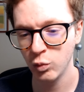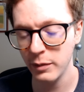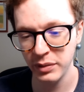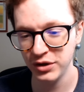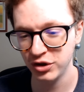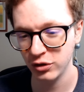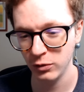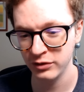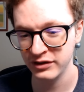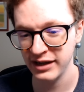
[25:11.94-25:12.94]
what
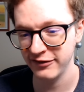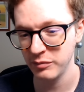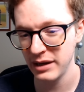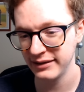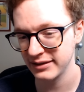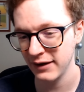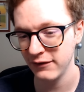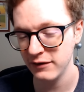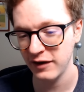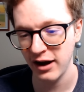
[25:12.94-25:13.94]
pitchers have made
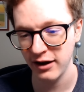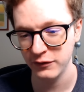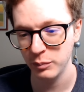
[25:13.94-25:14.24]
75